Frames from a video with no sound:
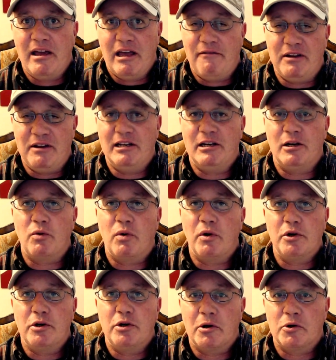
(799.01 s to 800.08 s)
If you need to grow
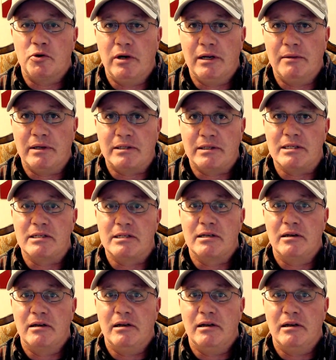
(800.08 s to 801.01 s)
your dog training business,